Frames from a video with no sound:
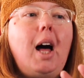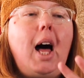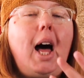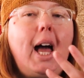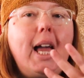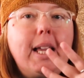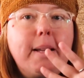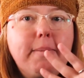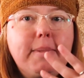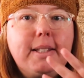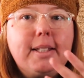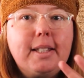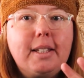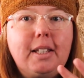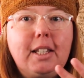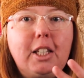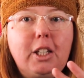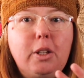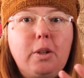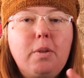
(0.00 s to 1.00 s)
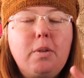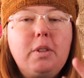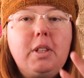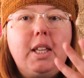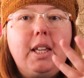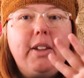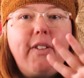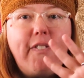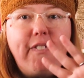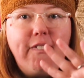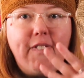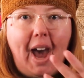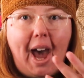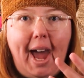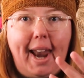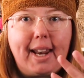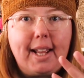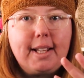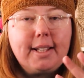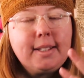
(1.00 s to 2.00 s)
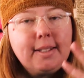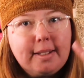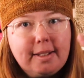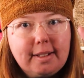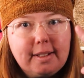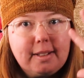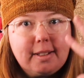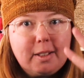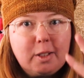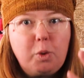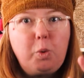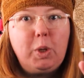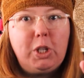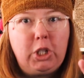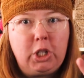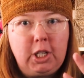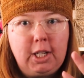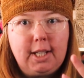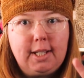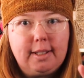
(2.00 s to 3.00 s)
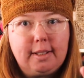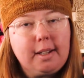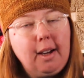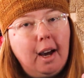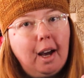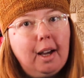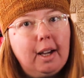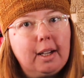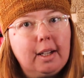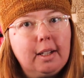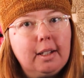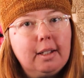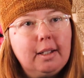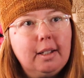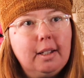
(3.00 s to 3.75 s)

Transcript: I am sending you the fattest, squishiest hug.